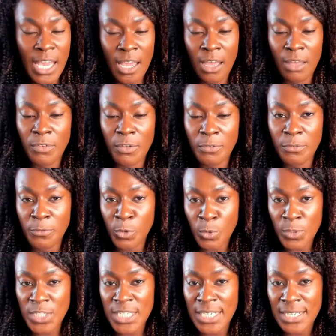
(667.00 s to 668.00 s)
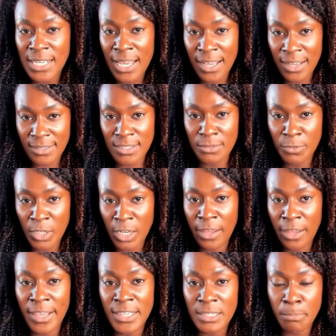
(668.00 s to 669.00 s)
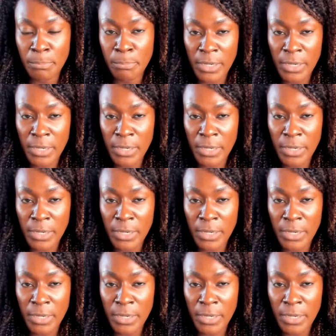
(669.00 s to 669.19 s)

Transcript: have 14 active clients,